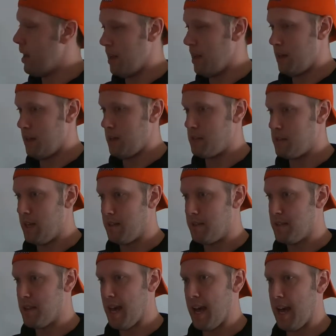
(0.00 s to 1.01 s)
is
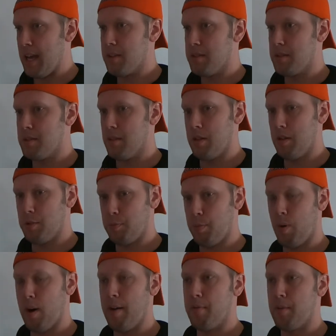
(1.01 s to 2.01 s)
it takes those
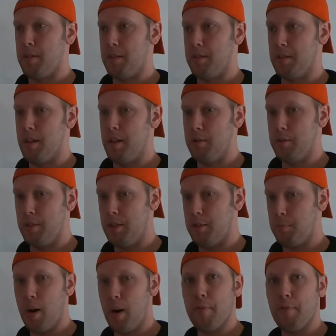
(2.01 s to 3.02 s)
preferences. Now,
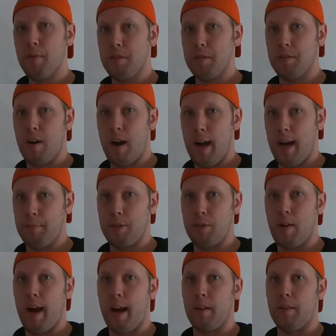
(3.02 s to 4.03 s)
these preferences are
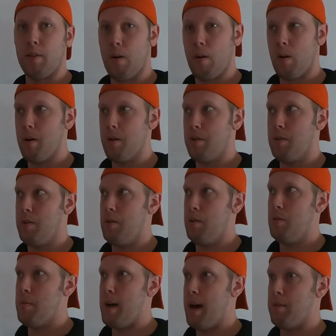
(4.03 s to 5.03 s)
abstract. They're hard
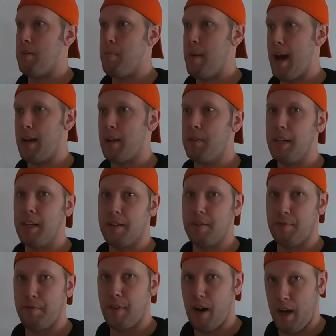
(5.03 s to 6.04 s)
to mathematically
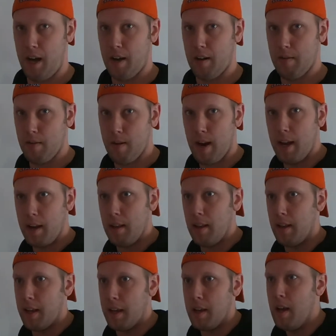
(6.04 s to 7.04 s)
define, right?
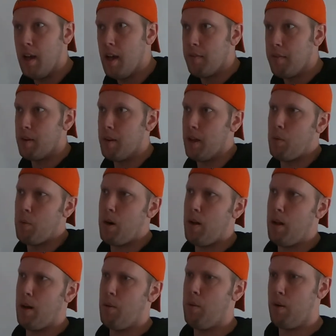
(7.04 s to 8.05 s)
Like, you're like,
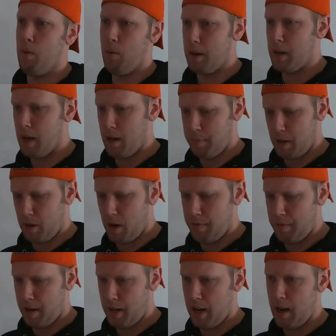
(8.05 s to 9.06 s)
well, I want 1 cup of
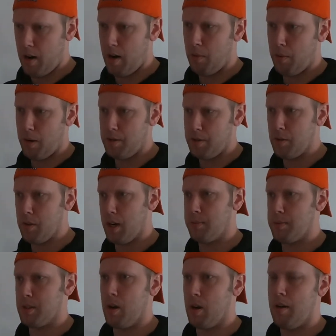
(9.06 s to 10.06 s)
coffee today, or I want 2
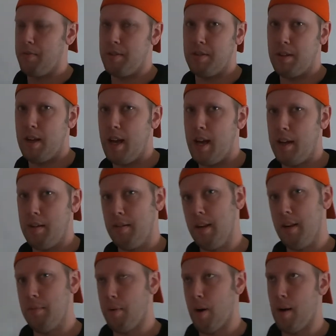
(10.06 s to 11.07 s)
cups of coffee today. I
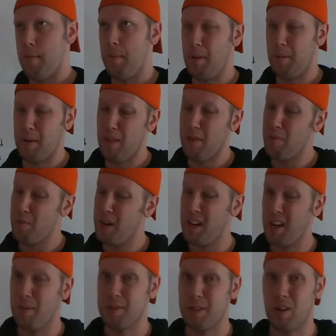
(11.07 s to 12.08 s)
needed probably about 3
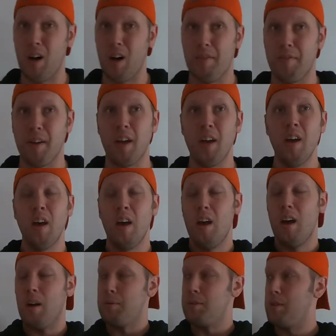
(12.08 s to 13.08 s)
cups of coffee,
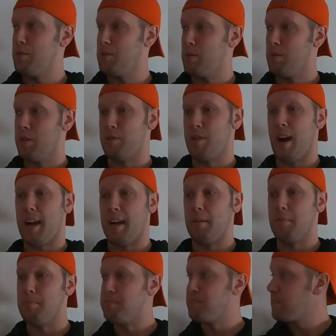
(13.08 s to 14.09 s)
and I'm still sort of dragging.